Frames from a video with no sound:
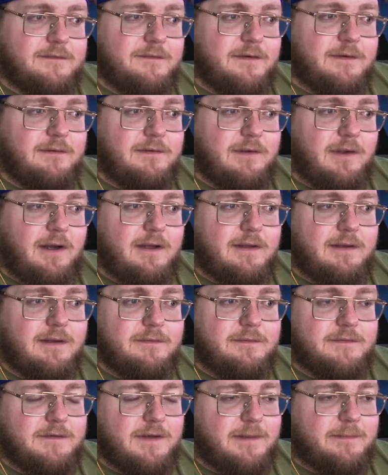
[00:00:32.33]
a federal law that
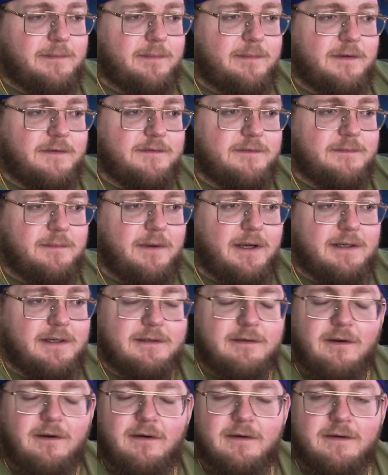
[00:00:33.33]
was signed by President Biden
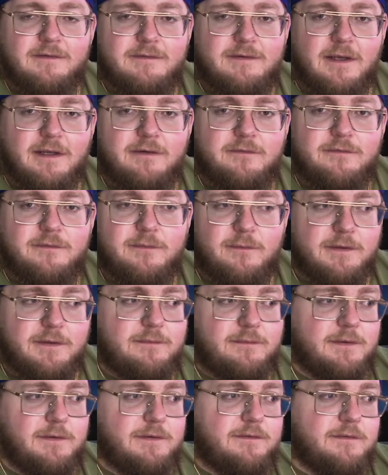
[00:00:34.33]
in August 10 of
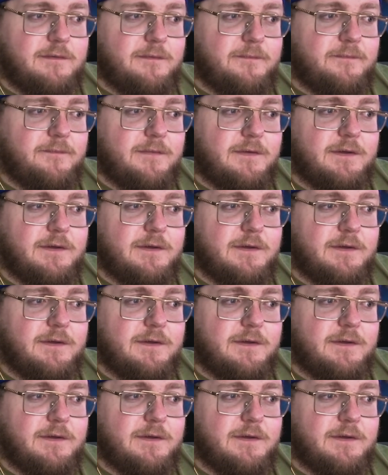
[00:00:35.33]
2022.